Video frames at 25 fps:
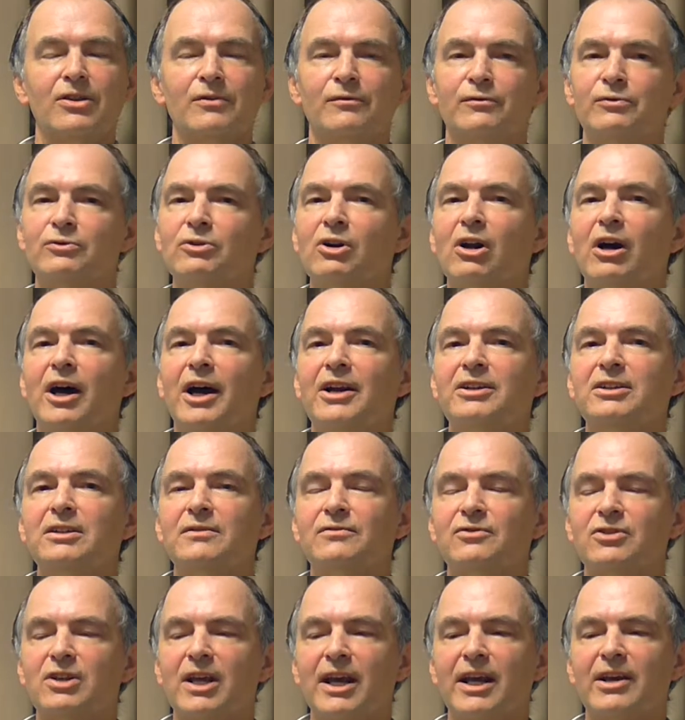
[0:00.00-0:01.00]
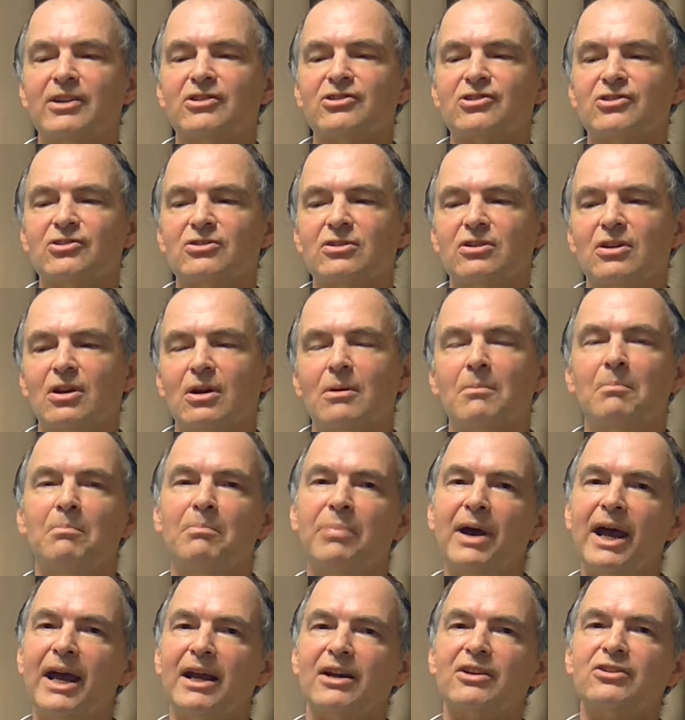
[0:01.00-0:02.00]
the variety of texts,
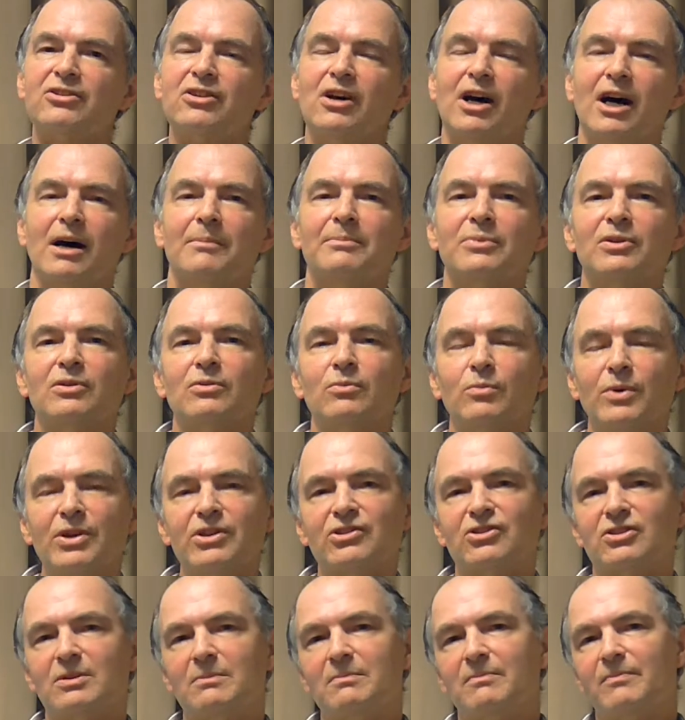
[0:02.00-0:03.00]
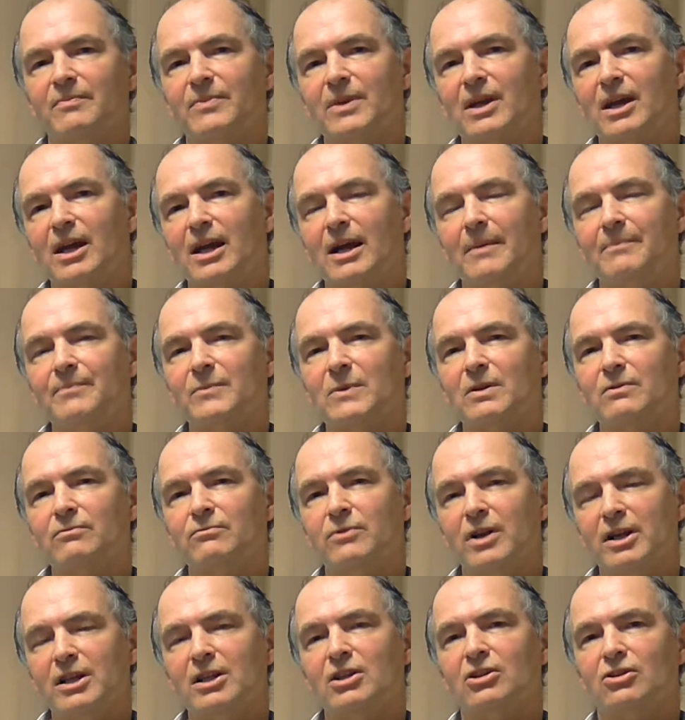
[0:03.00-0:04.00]
backed up with some
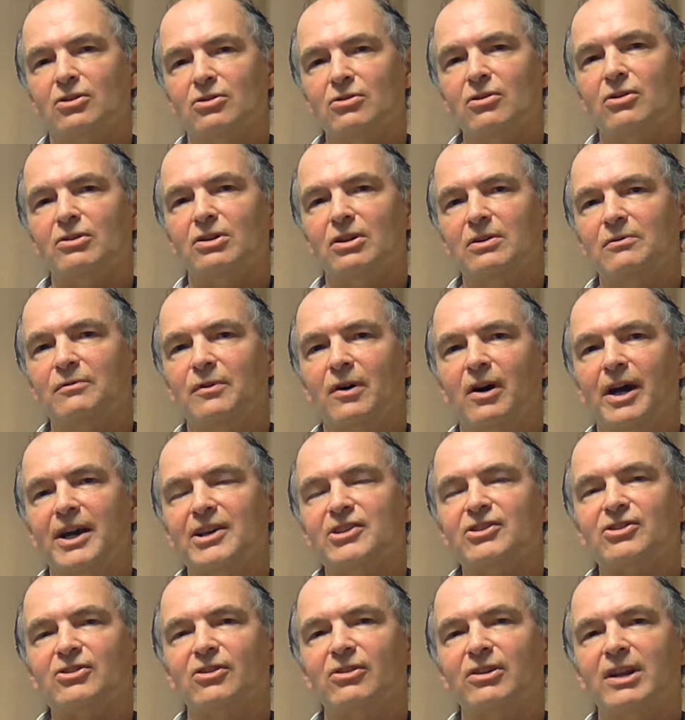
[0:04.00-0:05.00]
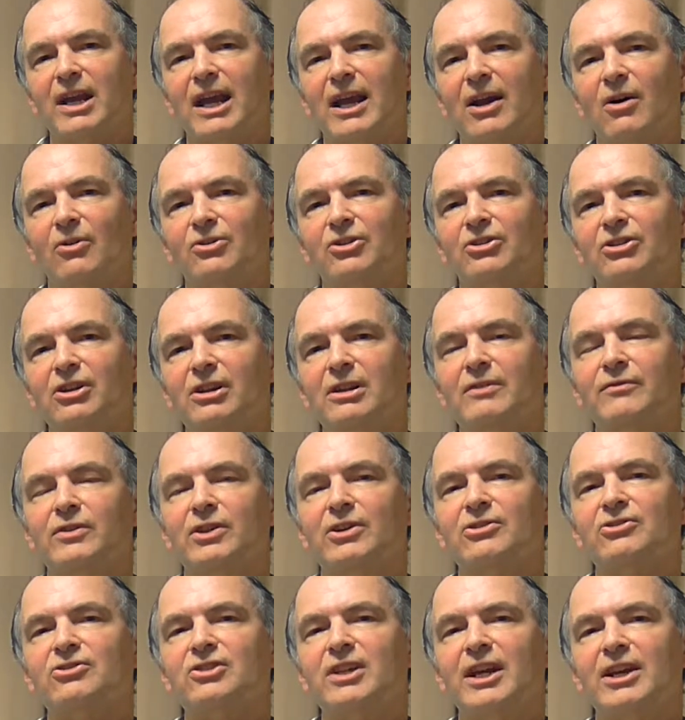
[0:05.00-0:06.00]
really good advice on how to
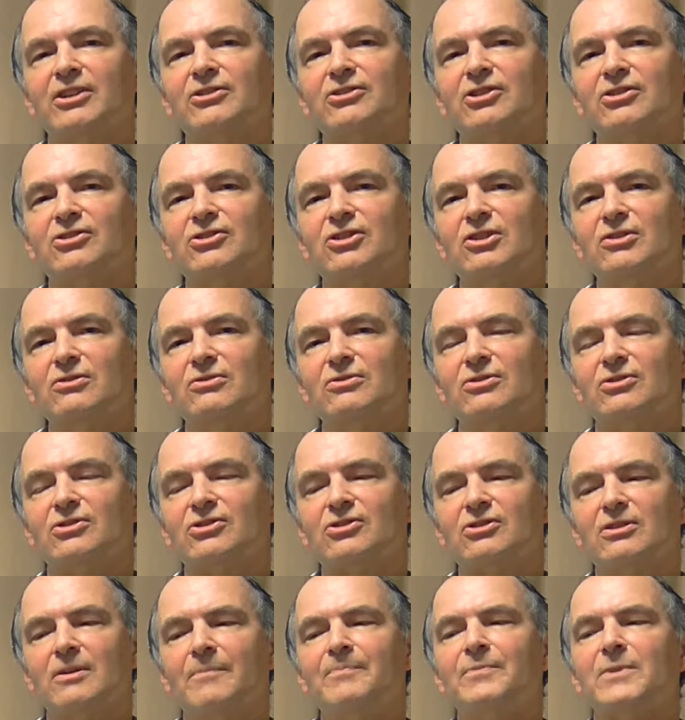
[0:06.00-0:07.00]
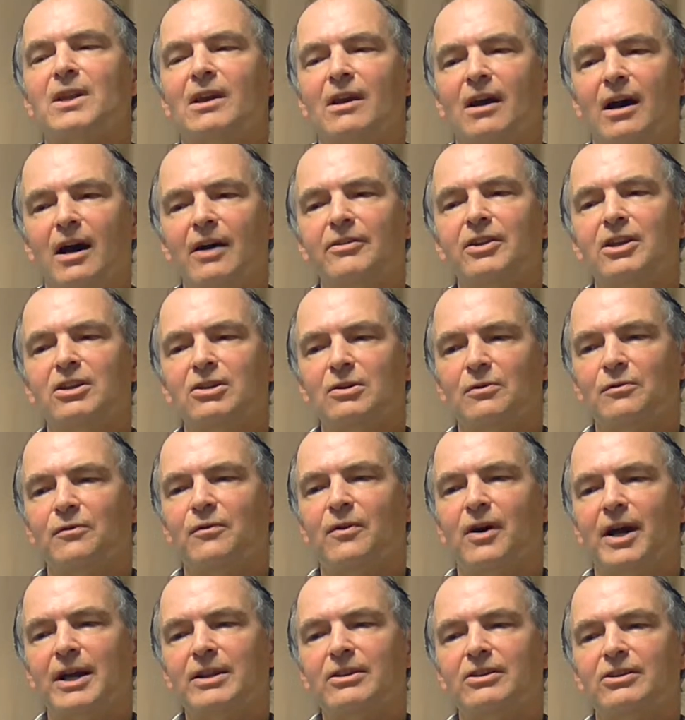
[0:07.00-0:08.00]
deliver those texts to students, I think you'll
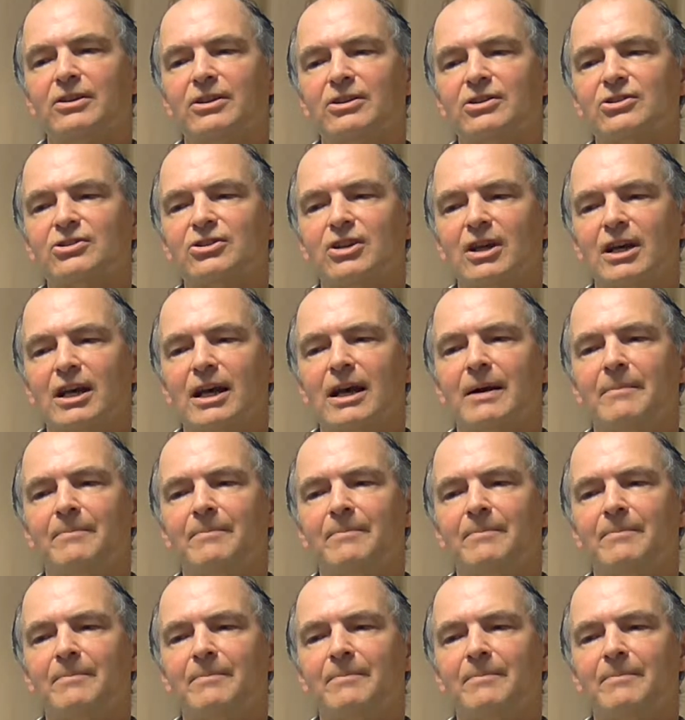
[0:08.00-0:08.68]
find that